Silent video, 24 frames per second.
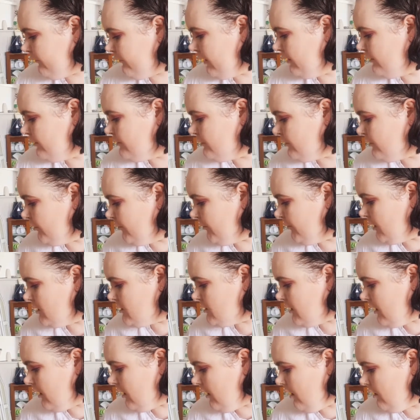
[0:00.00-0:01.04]
do much
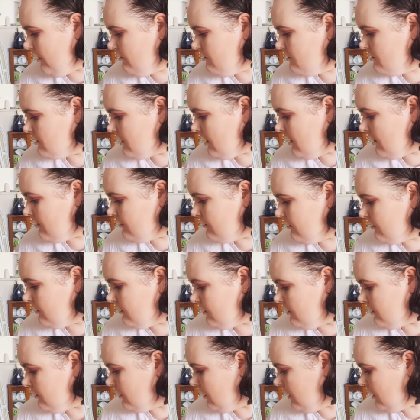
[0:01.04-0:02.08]
else other
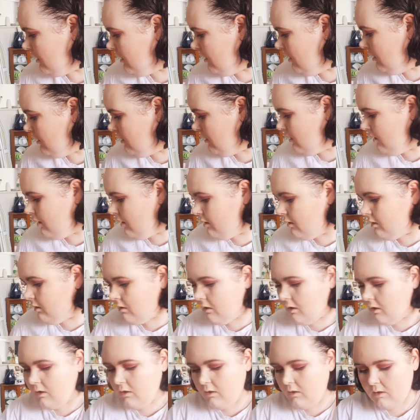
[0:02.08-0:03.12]
than that, and
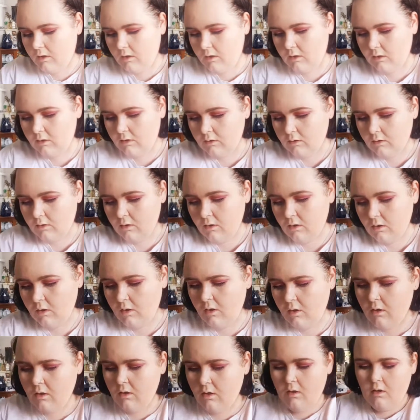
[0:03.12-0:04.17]

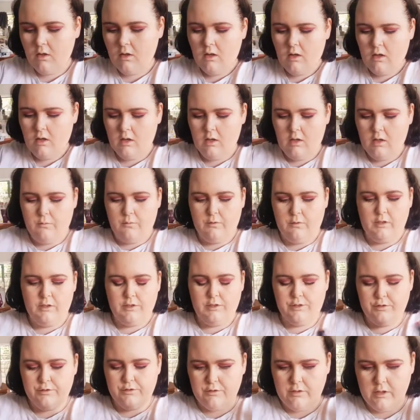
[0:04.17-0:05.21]
I wanted
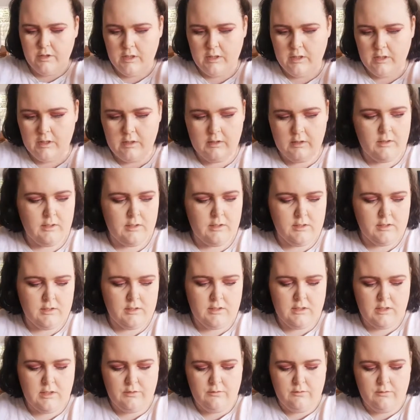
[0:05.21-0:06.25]
to try this
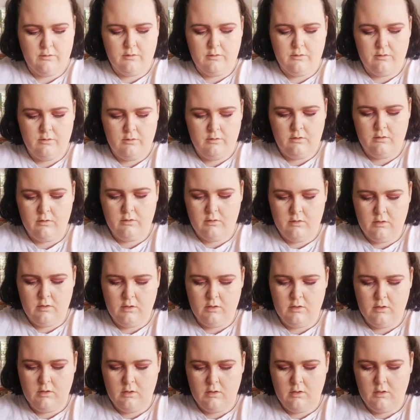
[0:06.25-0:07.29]
Dior
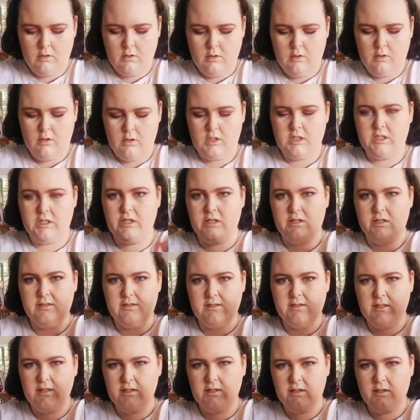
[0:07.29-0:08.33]
cheek
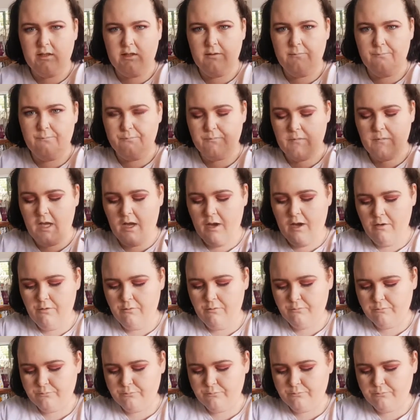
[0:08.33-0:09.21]
stick out.